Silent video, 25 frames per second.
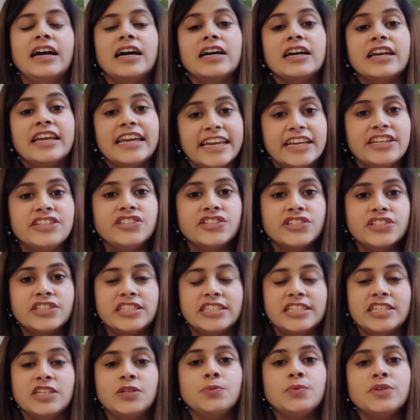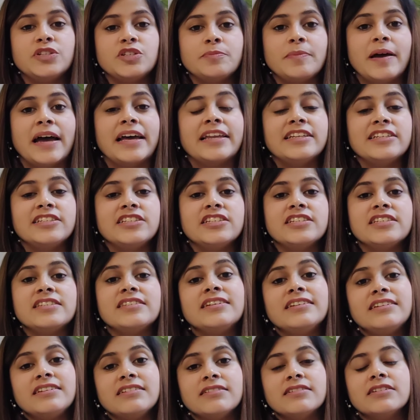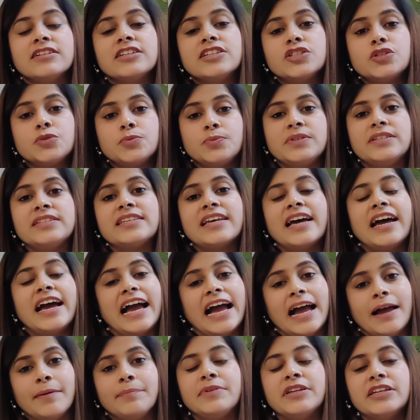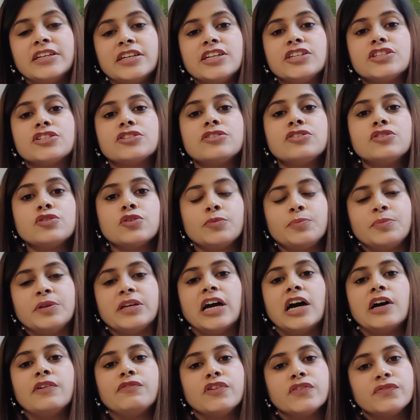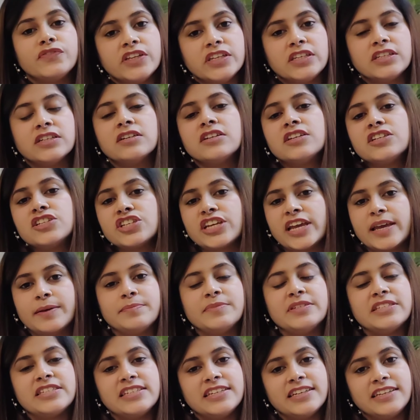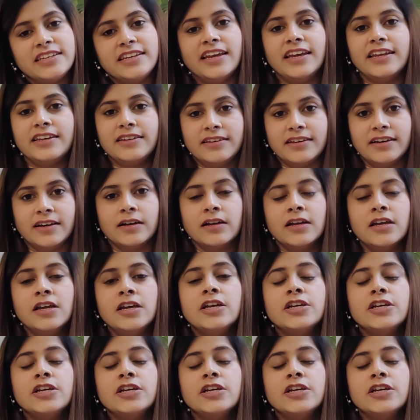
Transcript: an agency which manages the Turkish visa applications on behalf of the Turkish Embassy in India.